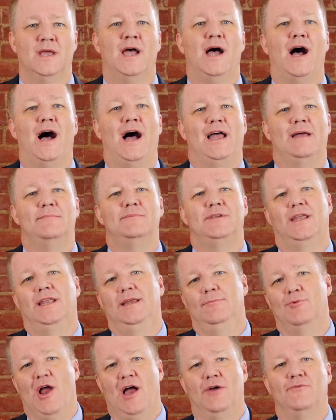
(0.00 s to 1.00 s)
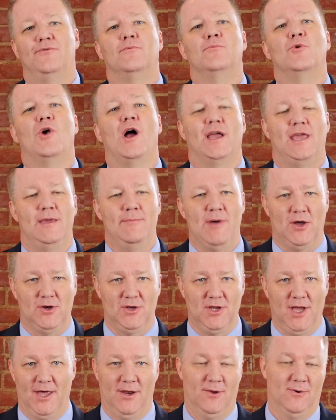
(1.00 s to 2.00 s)
Hi, I'm Dudley Brown from Rocky
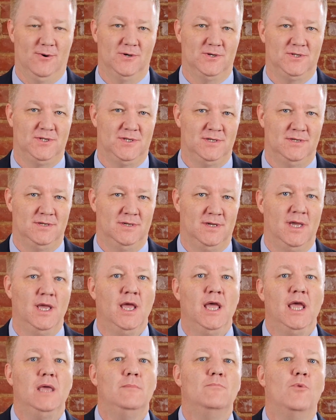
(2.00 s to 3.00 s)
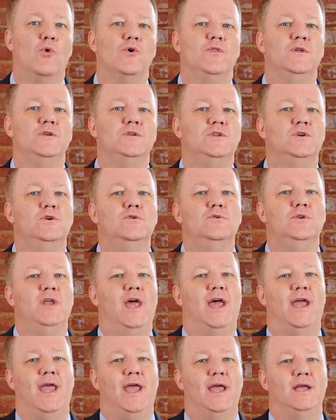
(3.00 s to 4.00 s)
Mountain Gun Owners. In more than 2
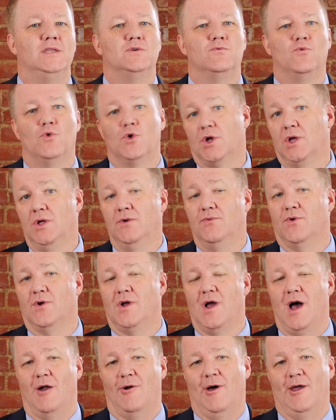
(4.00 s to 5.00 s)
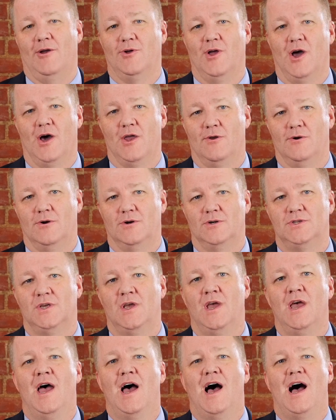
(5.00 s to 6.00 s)
decades of working for Colorado gun owners,
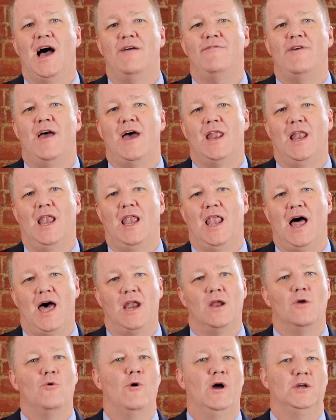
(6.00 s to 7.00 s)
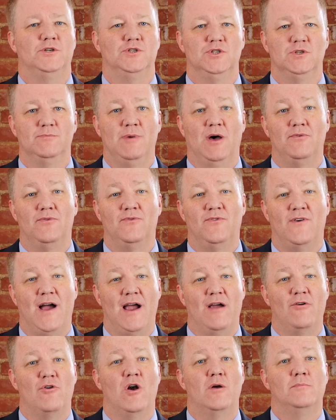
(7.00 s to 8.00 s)
I've had a lot of questions about
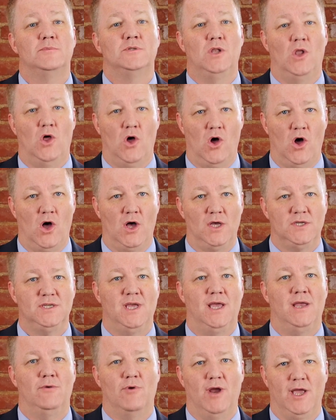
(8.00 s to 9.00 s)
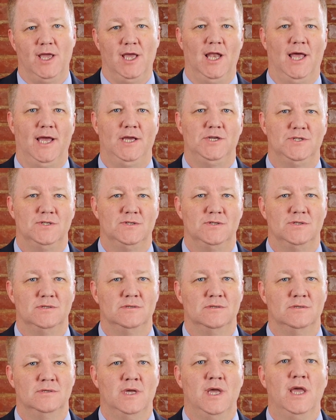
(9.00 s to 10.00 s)
firearms laws and regulations.
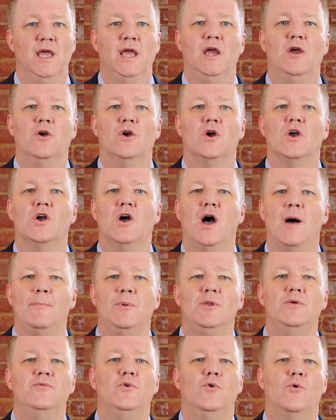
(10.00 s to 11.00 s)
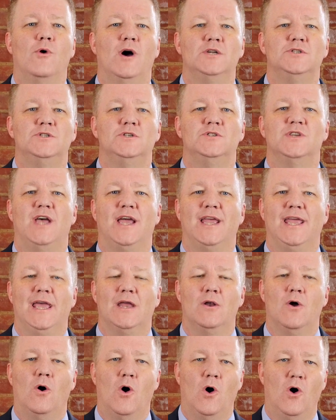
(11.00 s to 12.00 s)
Here are a couple of questions I
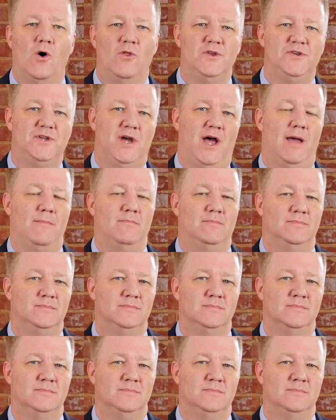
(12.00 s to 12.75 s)
get all the time.